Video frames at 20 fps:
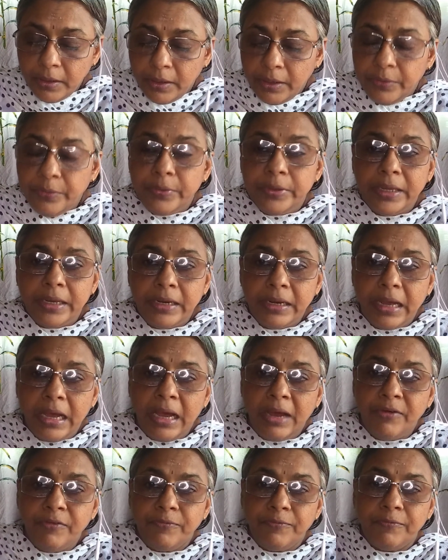you can
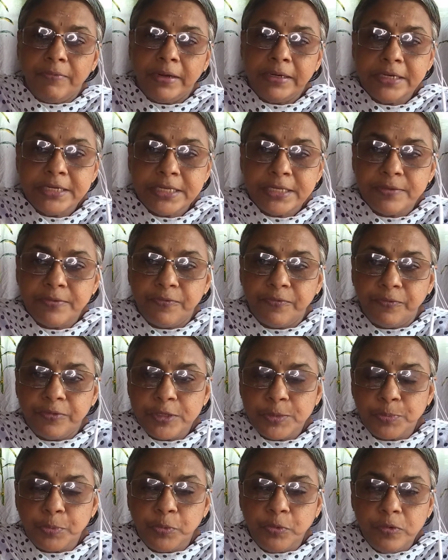have one
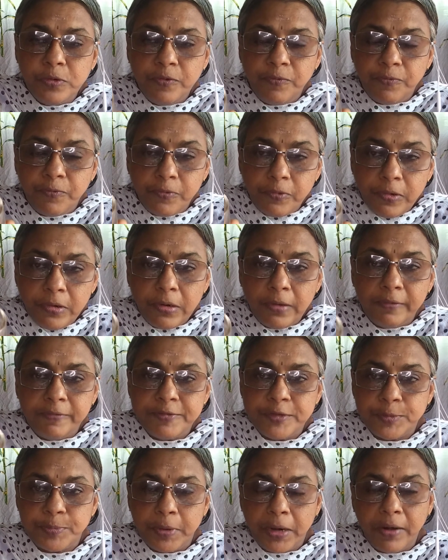spoonful of
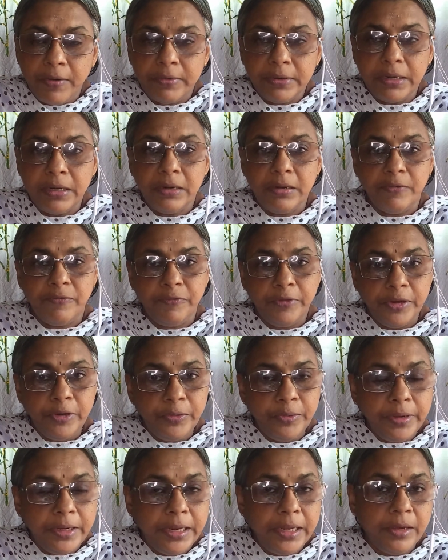sprouted
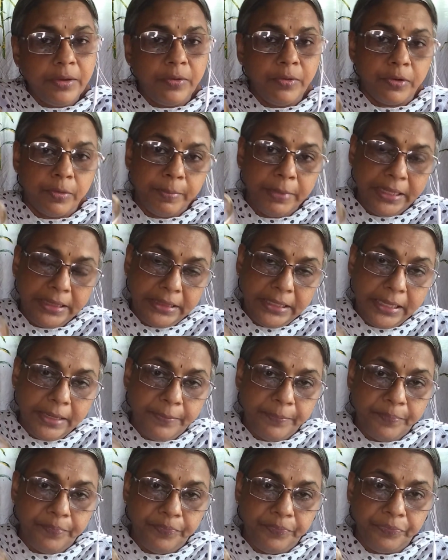fenugreek or methi.
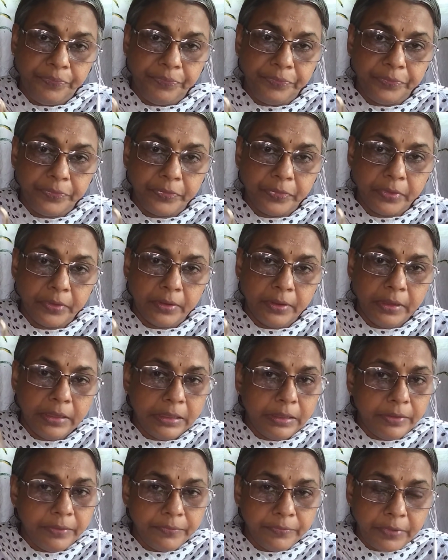
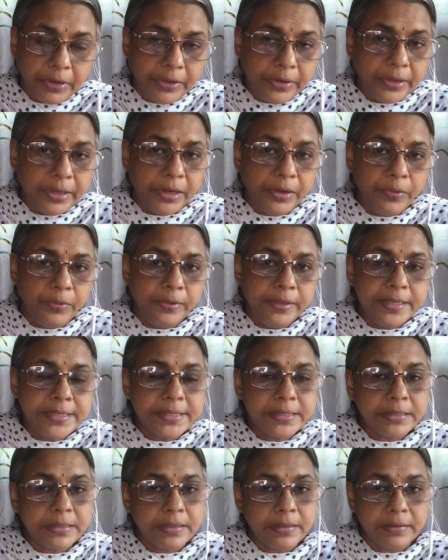What you can do is,
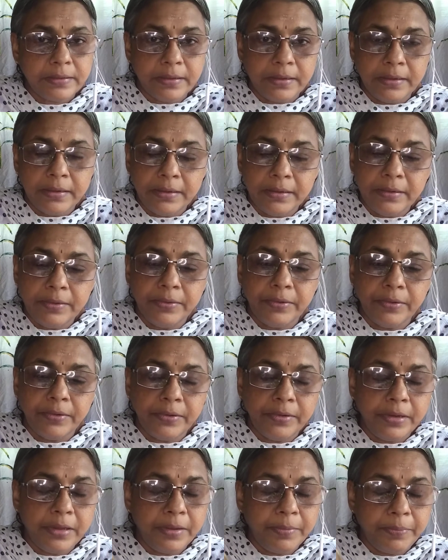
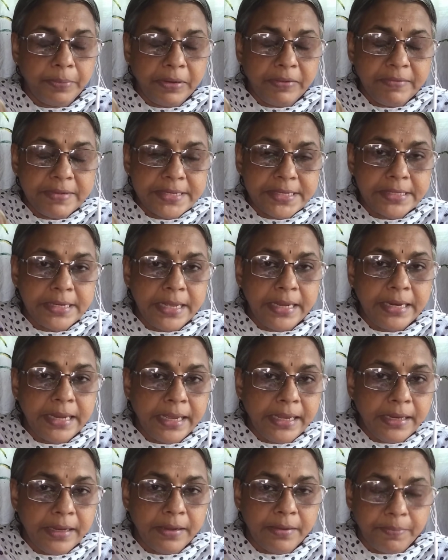on the previous
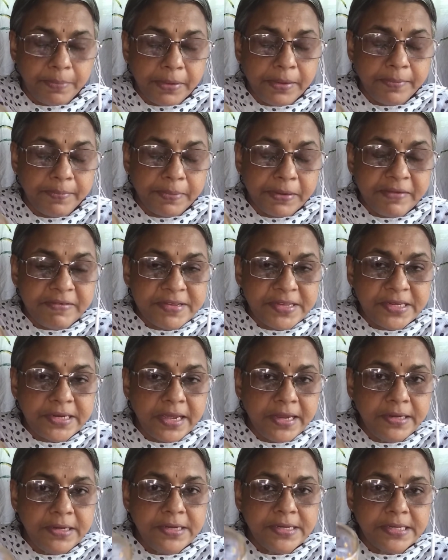
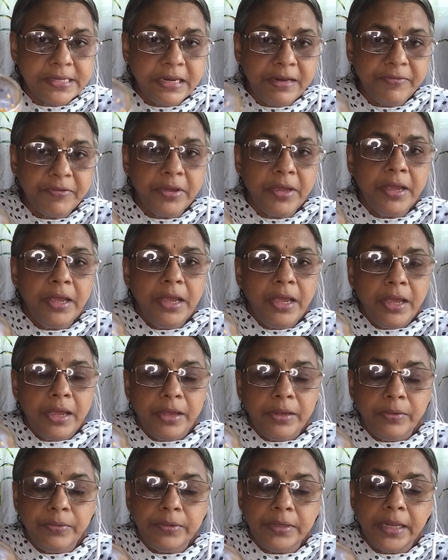night itself,
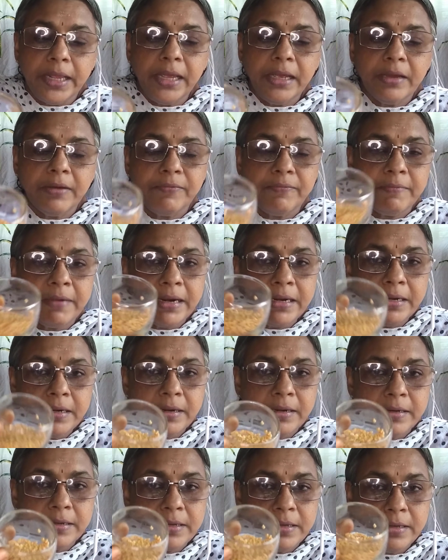you take 1
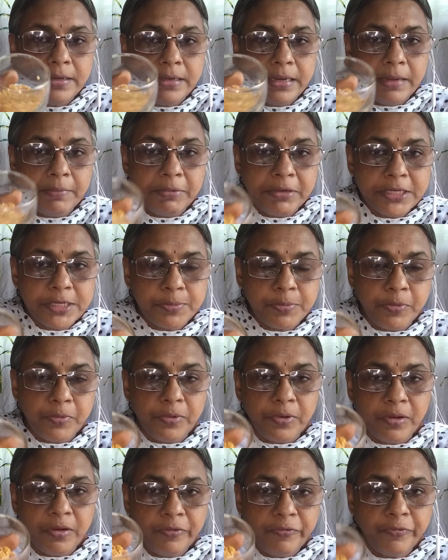
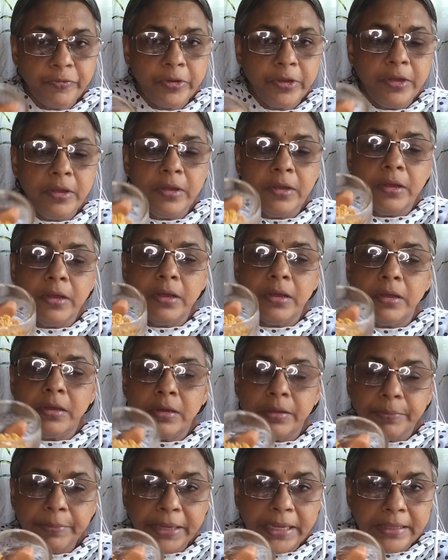tablespoon of
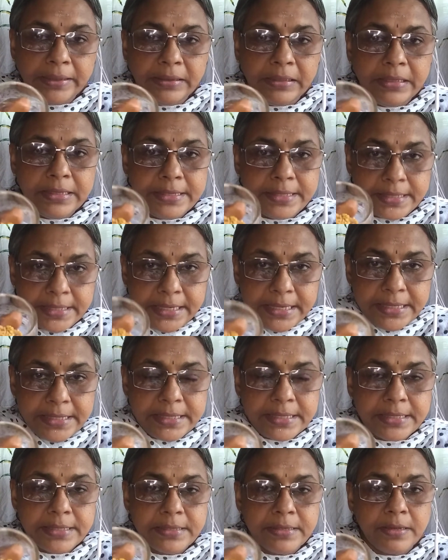methi seeds,